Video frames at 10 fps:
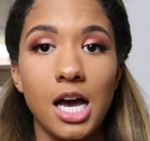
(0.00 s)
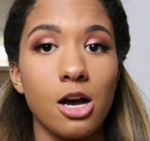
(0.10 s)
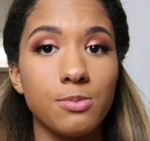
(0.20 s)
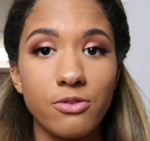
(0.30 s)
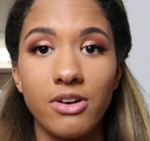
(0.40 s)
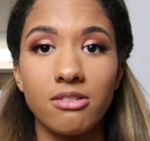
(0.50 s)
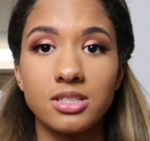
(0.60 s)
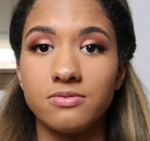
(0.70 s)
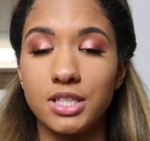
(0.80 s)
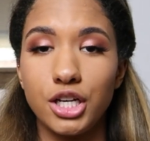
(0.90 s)
I hope you
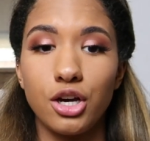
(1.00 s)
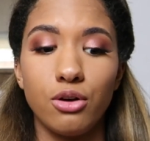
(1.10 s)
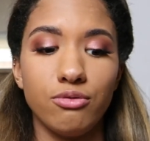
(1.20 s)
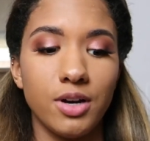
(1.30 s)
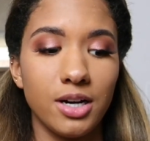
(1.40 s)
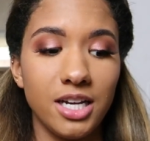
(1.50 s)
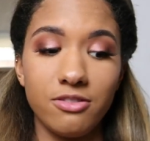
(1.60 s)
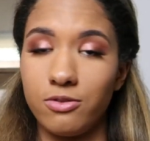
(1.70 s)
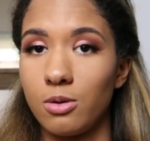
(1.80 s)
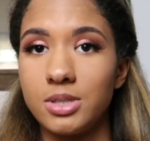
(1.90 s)
found this video very
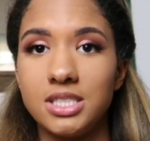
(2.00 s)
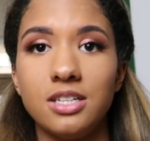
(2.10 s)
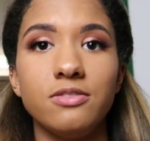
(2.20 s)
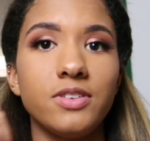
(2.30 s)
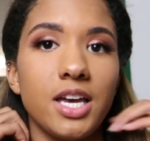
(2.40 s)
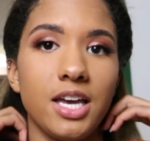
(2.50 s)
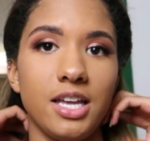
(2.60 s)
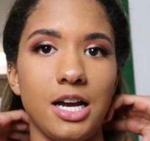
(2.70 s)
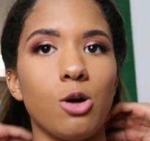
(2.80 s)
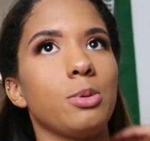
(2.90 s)
informative,
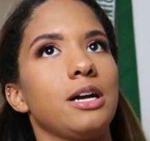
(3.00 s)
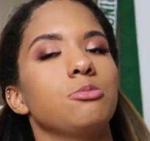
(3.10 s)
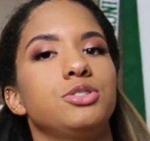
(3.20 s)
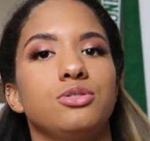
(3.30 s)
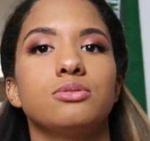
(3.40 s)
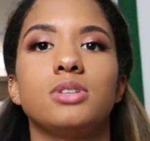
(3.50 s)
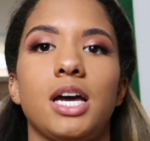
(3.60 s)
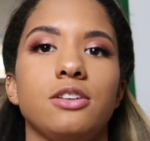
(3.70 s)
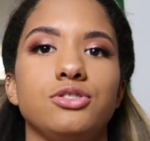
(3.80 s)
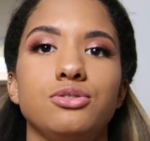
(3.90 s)
and I hope it helps you
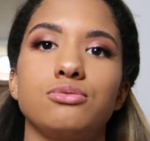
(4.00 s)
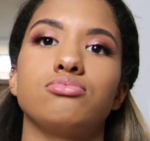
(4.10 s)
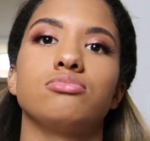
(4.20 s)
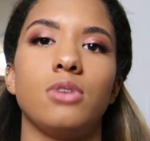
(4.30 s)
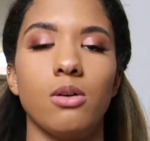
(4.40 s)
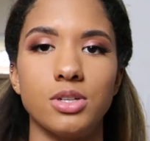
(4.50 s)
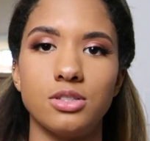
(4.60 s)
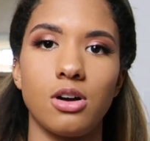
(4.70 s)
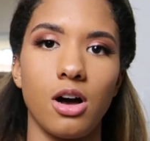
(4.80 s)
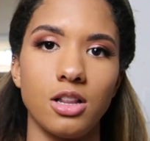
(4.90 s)
as you go
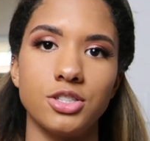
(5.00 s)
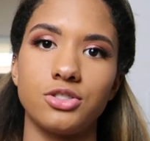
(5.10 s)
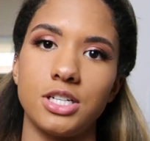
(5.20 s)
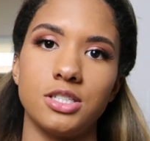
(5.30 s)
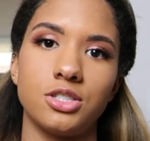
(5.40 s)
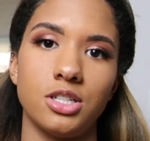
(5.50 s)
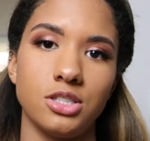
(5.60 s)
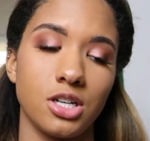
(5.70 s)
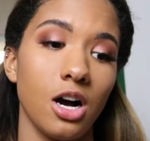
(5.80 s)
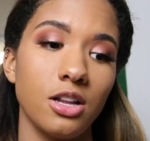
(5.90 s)
into college, transition
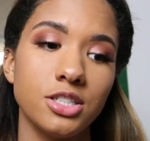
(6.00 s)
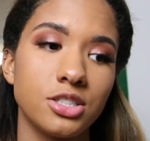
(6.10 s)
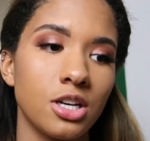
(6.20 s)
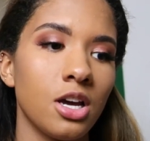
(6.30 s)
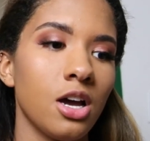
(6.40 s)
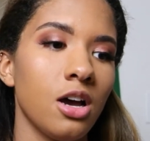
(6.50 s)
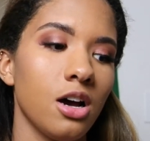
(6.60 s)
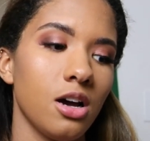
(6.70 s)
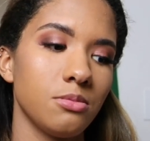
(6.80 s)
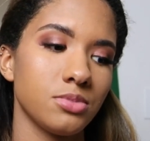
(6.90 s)
into college.
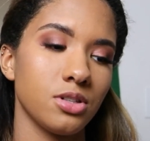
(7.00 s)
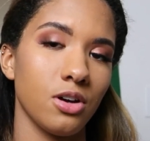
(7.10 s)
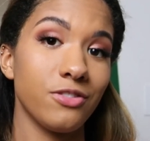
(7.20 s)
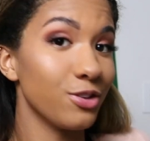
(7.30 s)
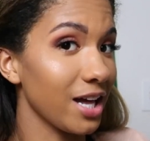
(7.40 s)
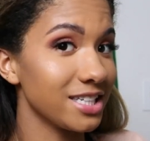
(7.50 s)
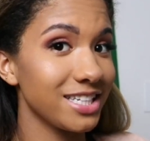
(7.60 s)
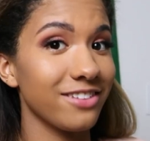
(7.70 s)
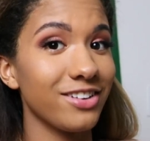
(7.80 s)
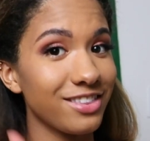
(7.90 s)
So if you
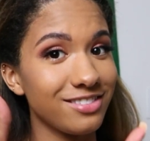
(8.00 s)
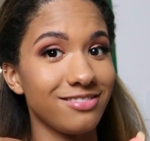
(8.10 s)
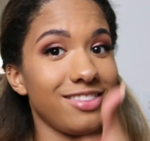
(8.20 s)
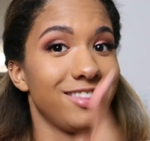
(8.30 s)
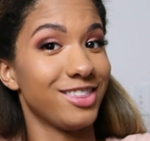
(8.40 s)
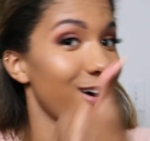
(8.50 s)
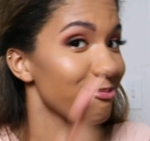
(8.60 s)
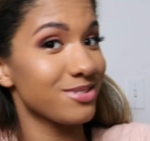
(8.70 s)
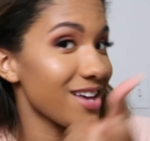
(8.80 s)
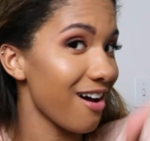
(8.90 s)
liked it, give it a
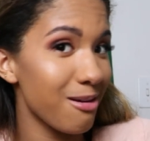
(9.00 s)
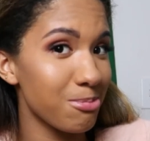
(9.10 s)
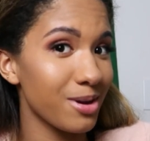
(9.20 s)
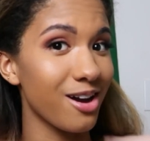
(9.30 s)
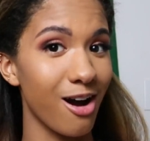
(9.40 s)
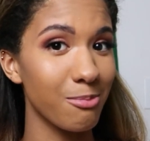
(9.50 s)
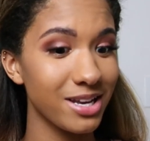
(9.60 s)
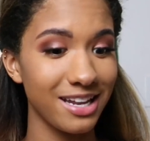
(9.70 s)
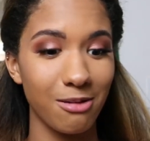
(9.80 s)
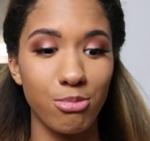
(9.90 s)
thumbs up.
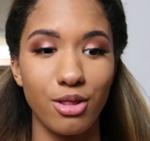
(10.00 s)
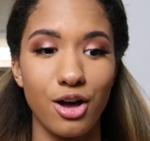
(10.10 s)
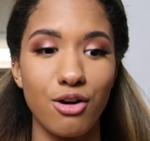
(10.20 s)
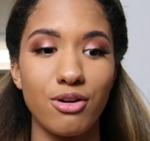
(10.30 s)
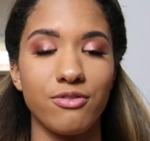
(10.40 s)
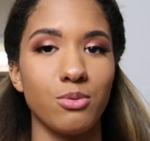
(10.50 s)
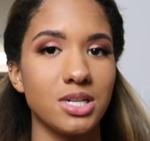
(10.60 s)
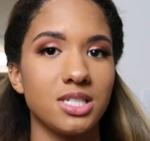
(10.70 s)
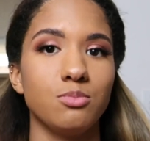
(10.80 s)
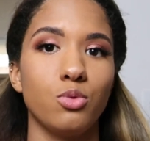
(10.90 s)
Comment down below if you
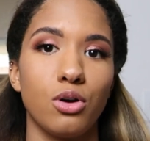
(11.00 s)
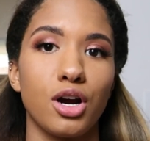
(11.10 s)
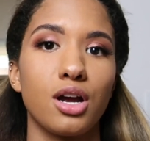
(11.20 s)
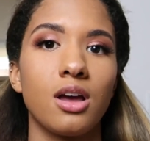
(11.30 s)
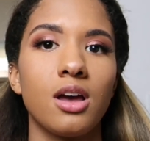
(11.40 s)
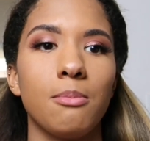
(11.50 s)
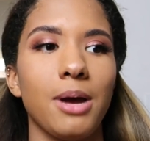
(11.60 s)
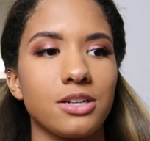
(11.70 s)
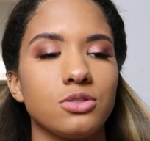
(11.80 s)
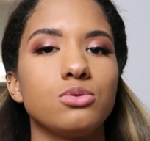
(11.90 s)
want to see more
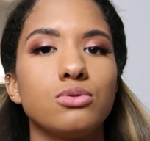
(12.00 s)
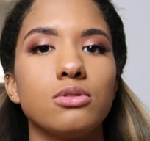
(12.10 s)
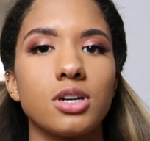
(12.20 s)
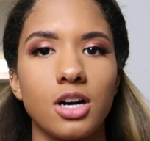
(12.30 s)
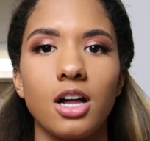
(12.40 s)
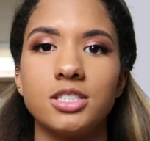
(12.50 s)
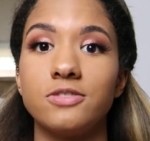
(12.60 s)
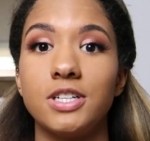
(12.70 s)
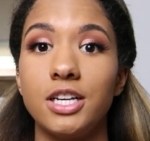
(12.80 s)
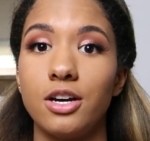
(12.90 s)
back to school or
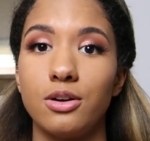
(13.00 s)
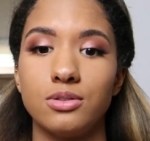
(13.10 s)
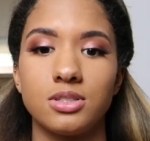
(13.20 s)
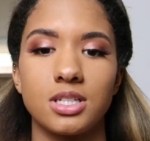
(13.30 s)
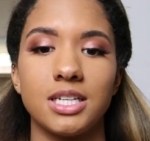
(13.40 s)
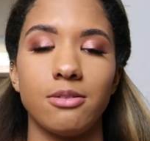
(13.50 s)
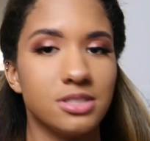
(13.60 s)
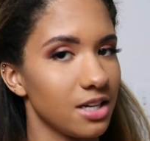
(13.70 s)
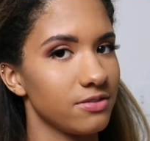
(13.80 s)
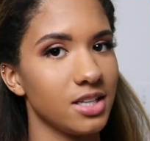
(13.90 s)
college videos, because I
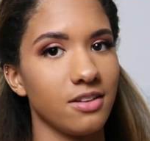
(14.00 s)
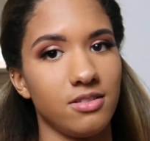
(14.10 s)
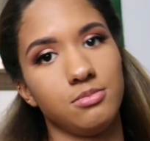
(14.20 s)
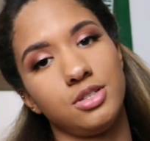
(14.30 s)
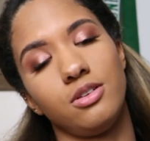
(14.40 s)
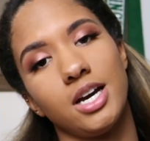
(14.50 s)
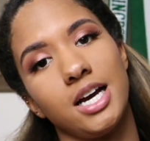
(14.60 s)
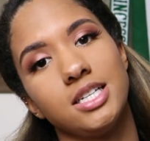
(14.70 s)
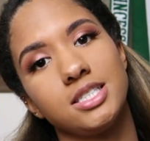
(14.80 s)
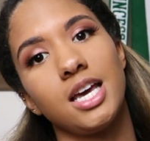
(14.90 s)
would definitely give them to you
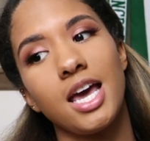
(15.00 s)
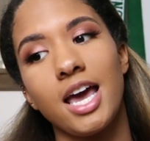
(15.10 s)
guys.